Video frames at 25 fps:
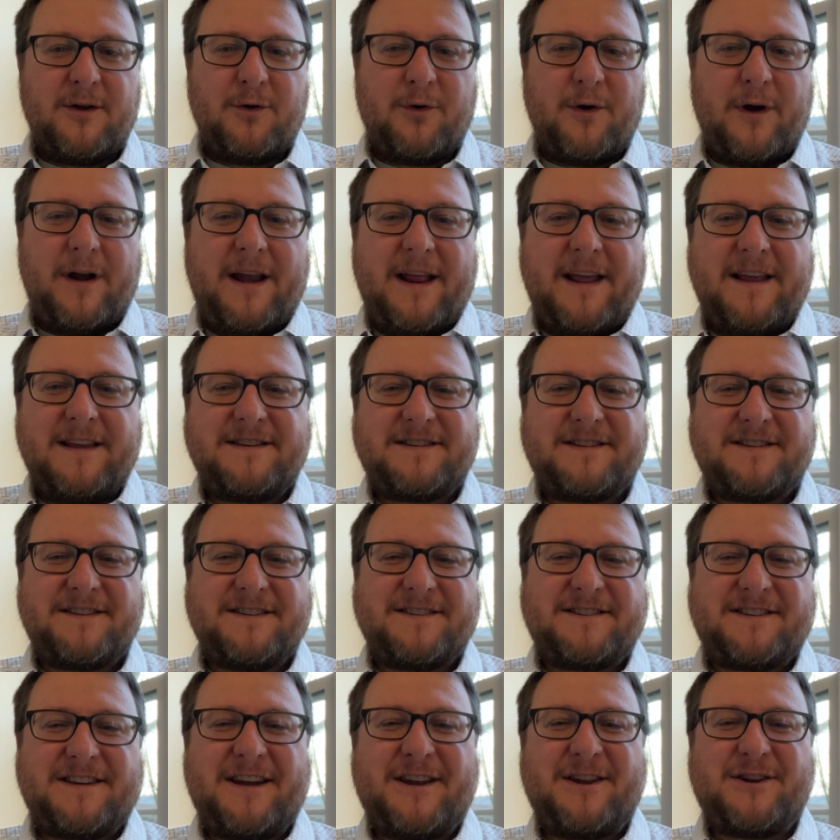Greetings,
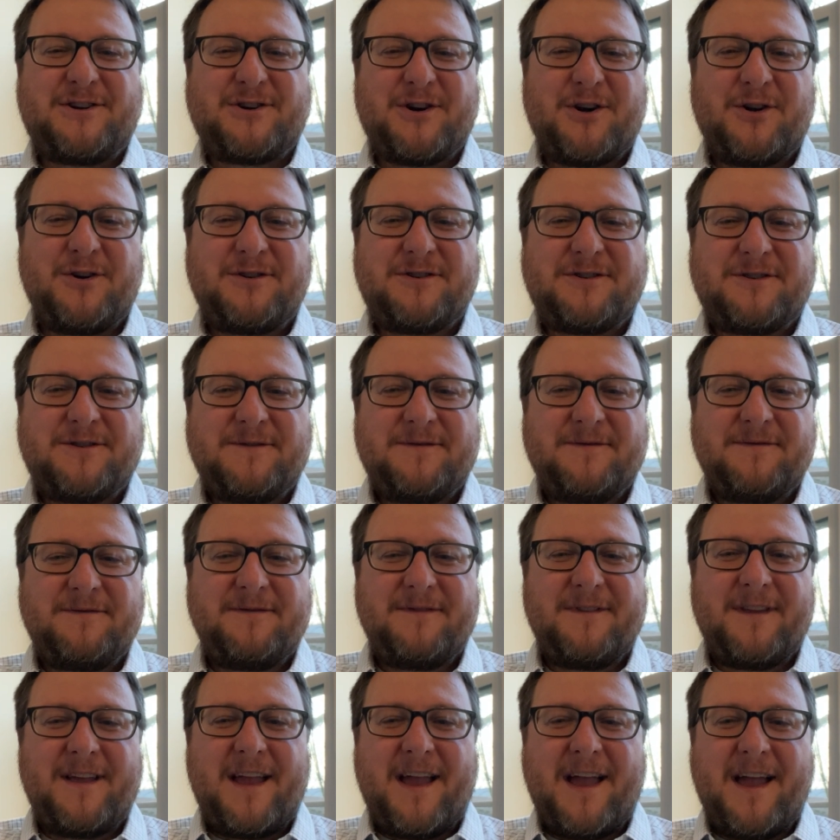City Church
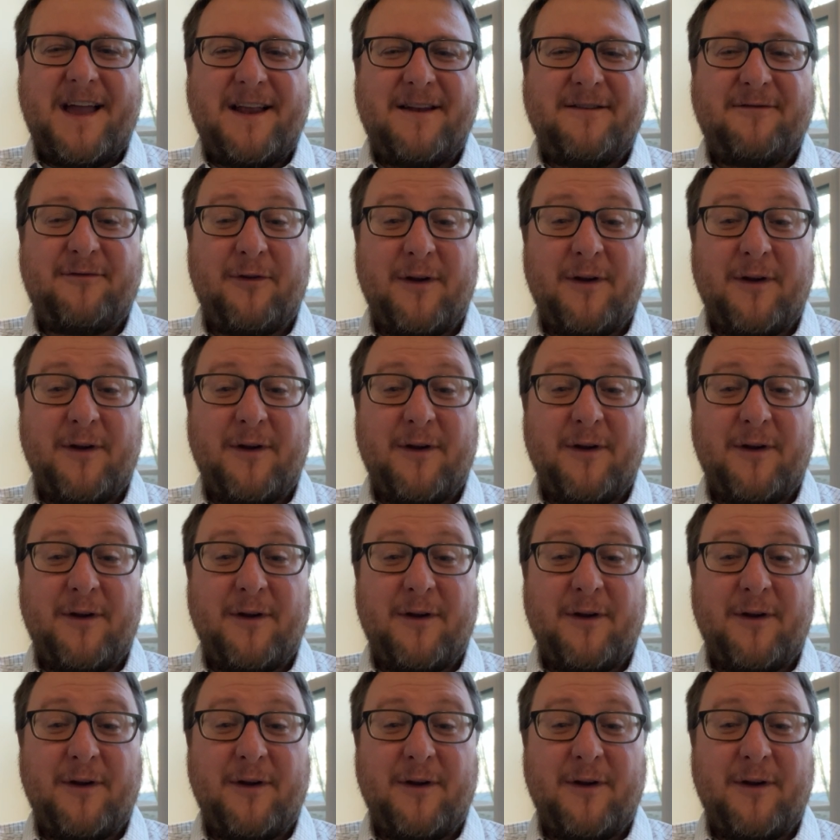and